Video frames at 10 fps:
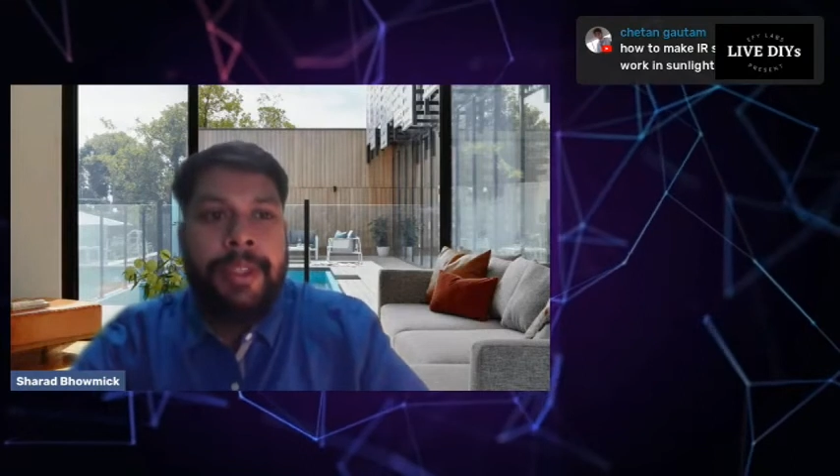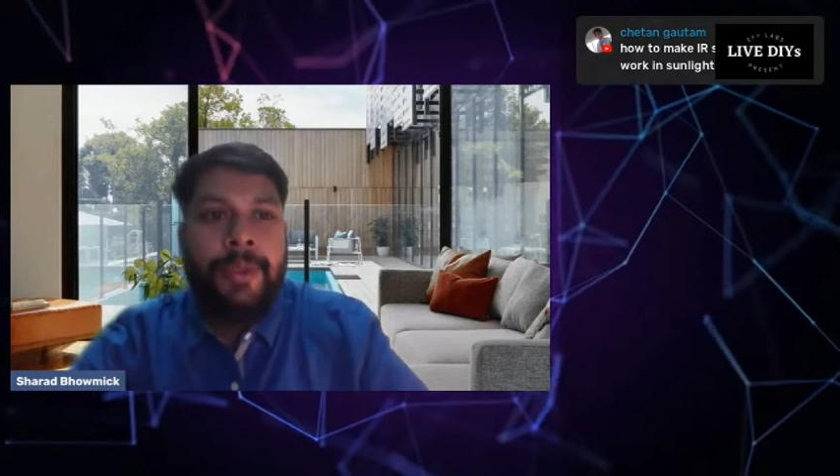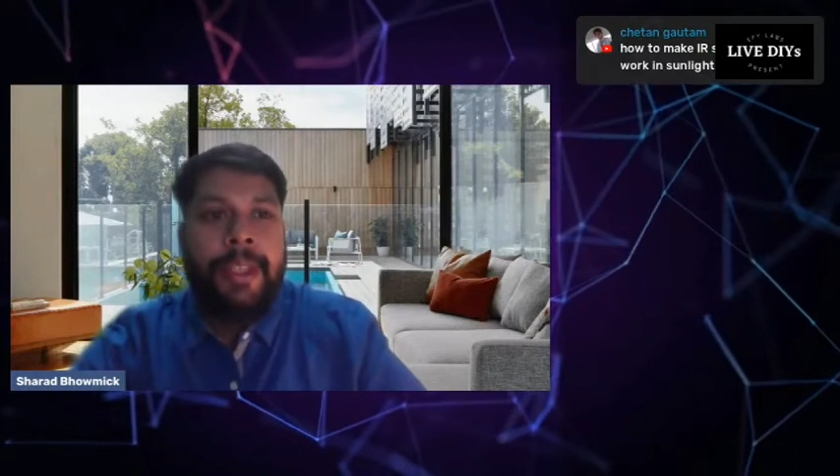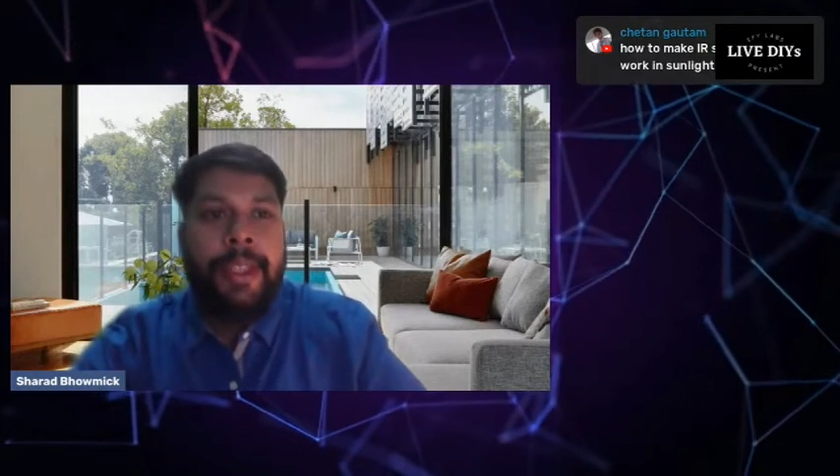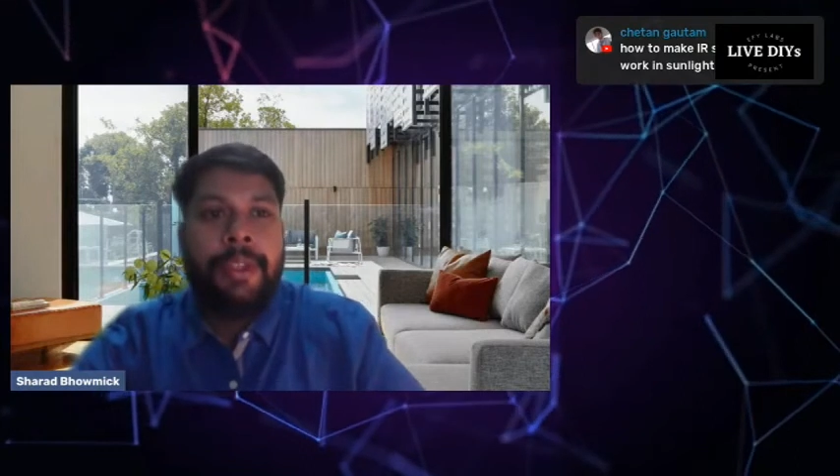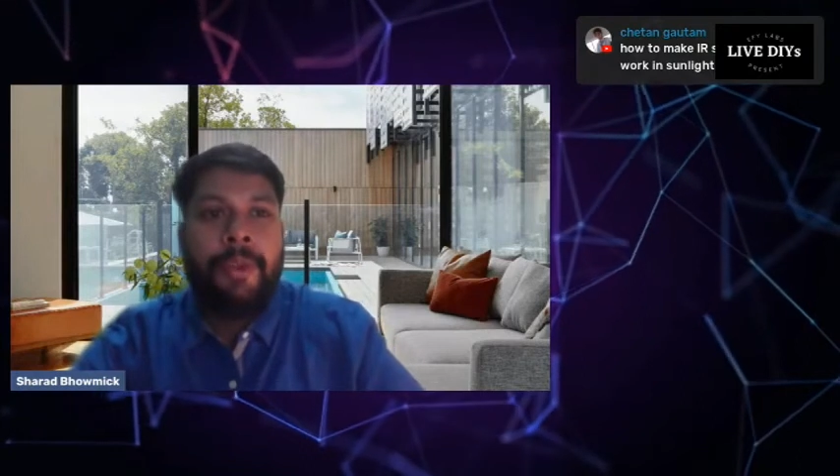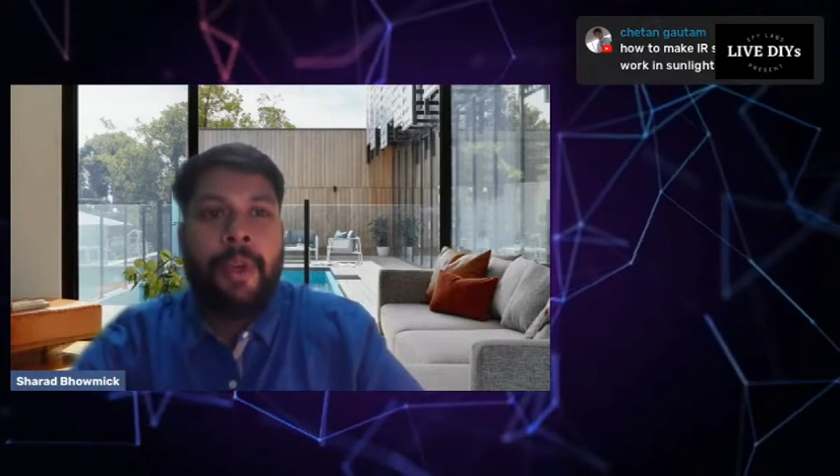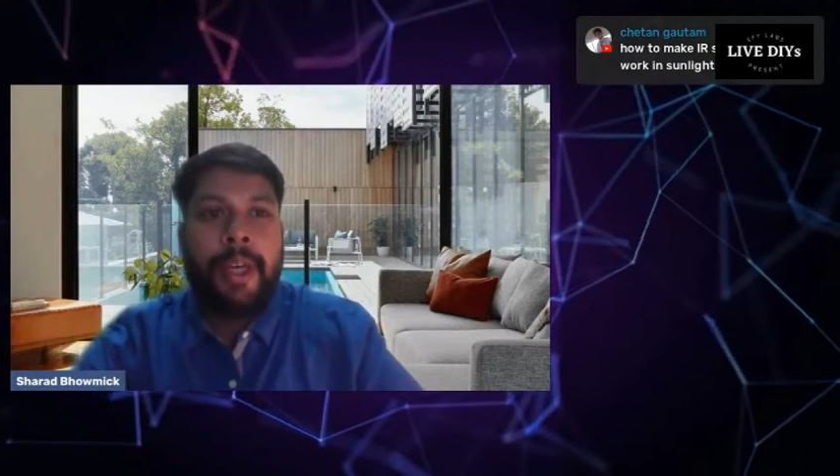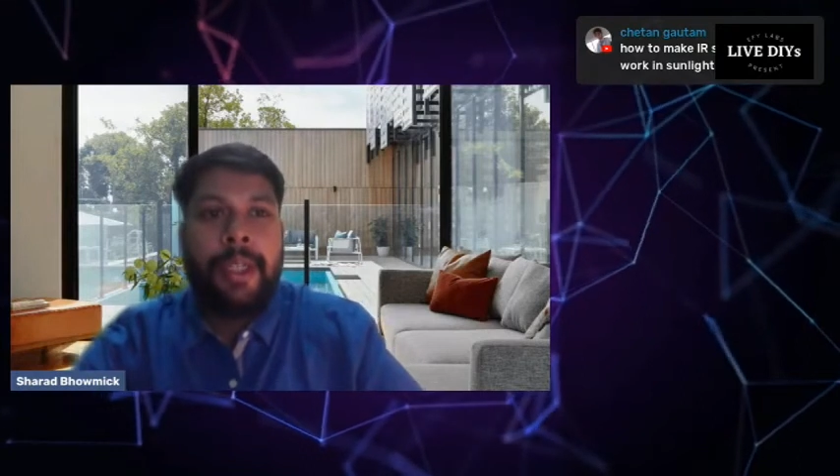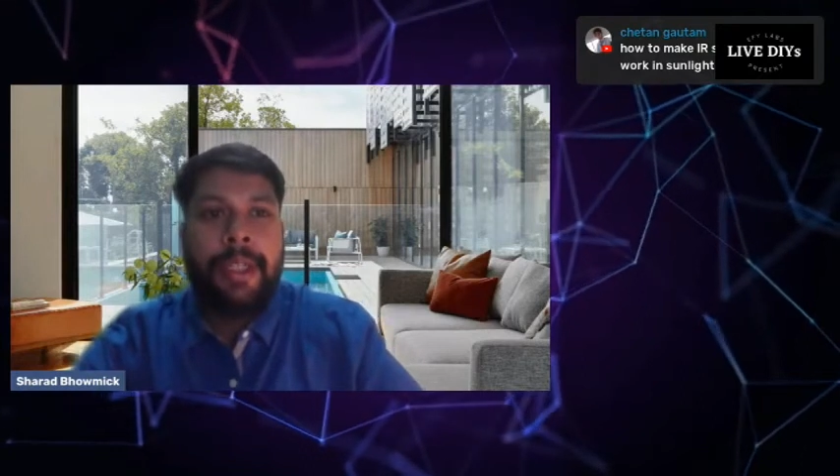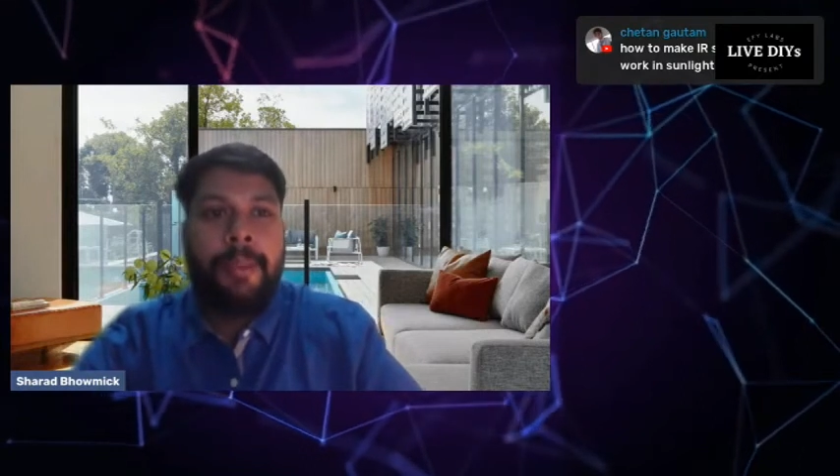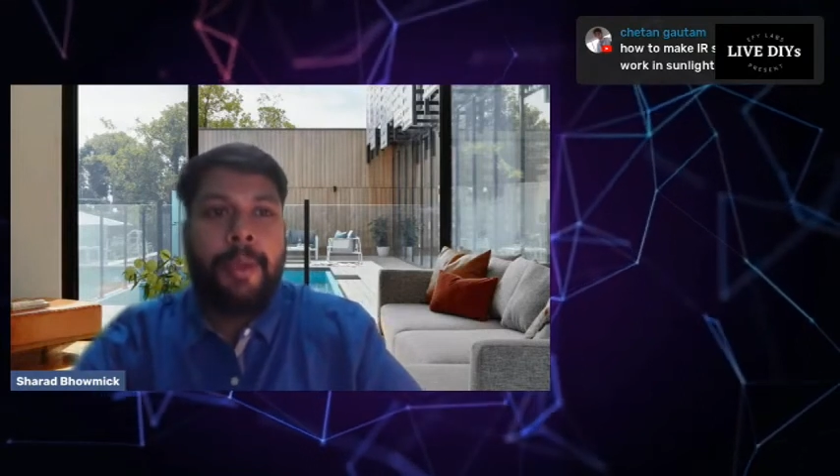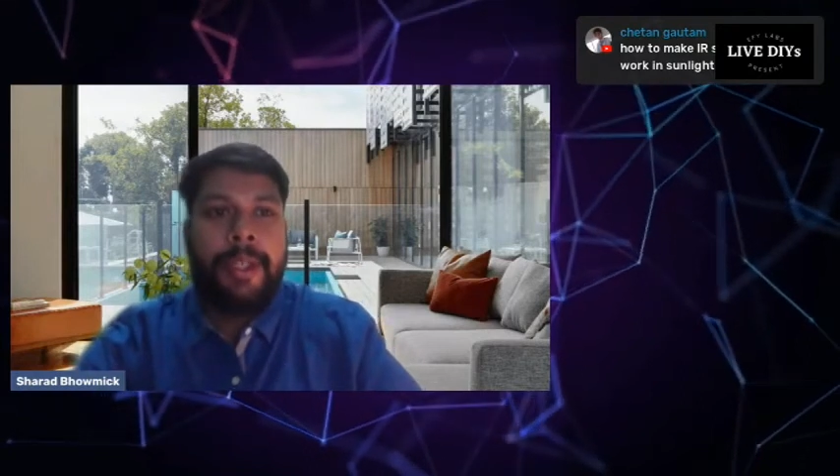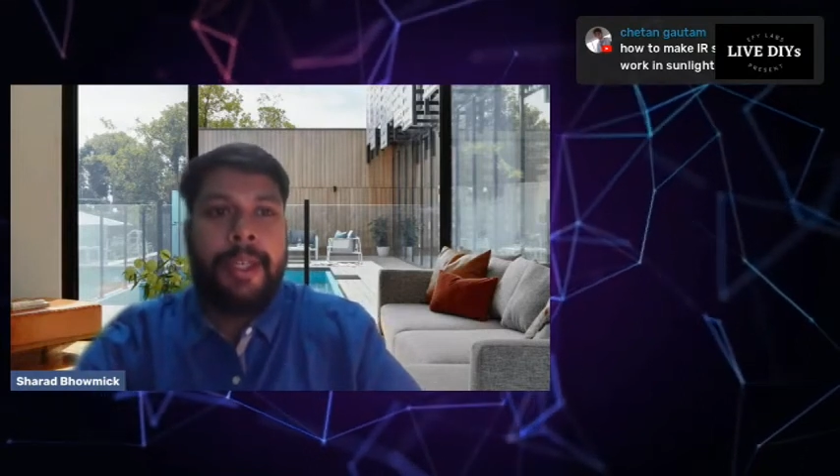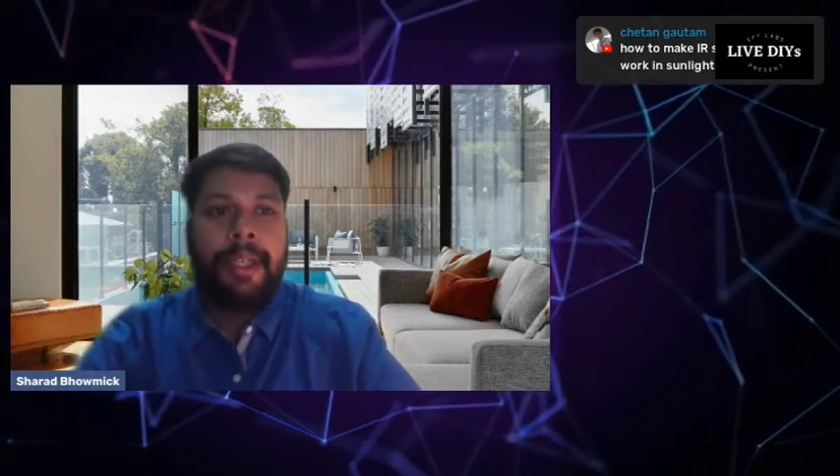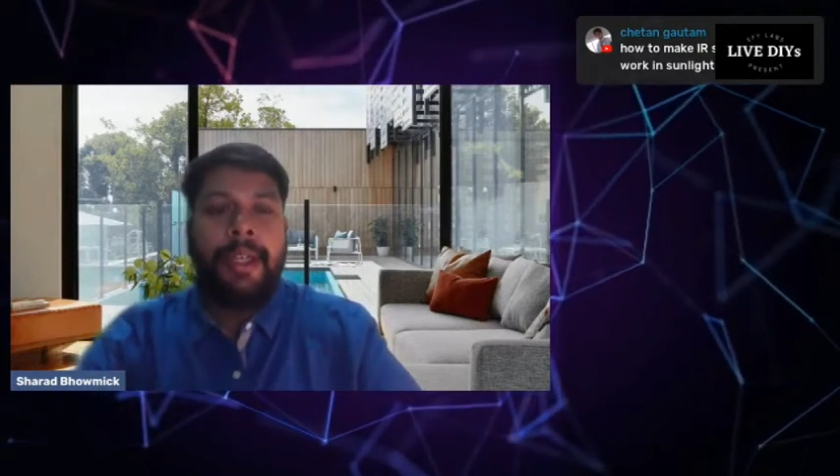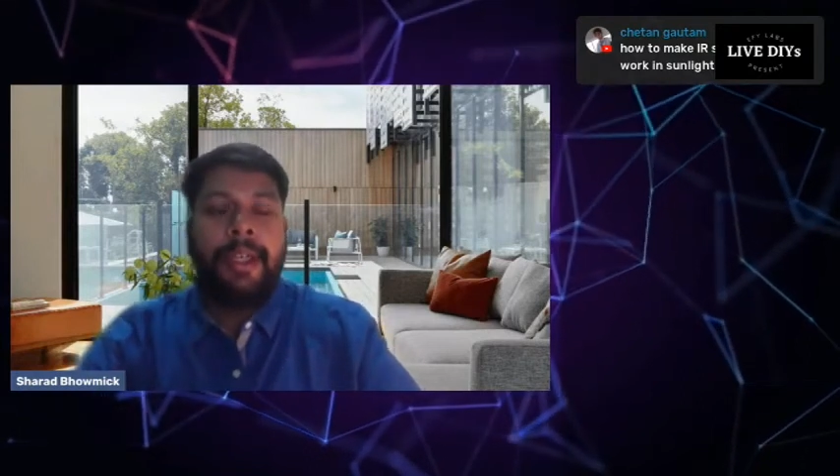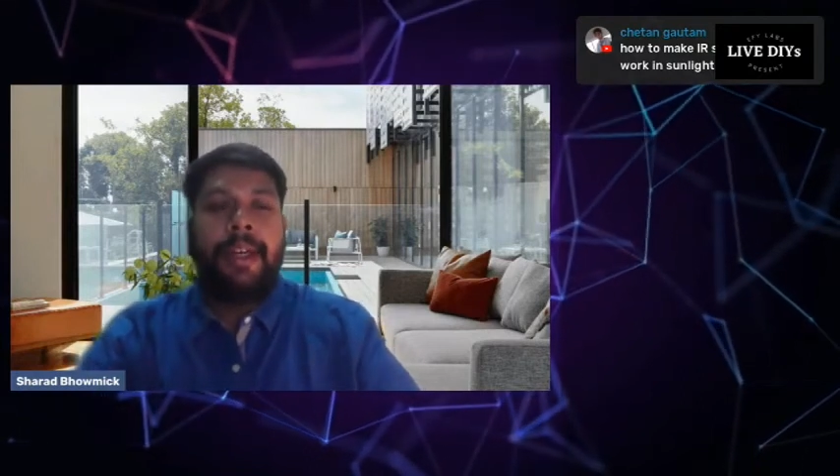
question is for another project.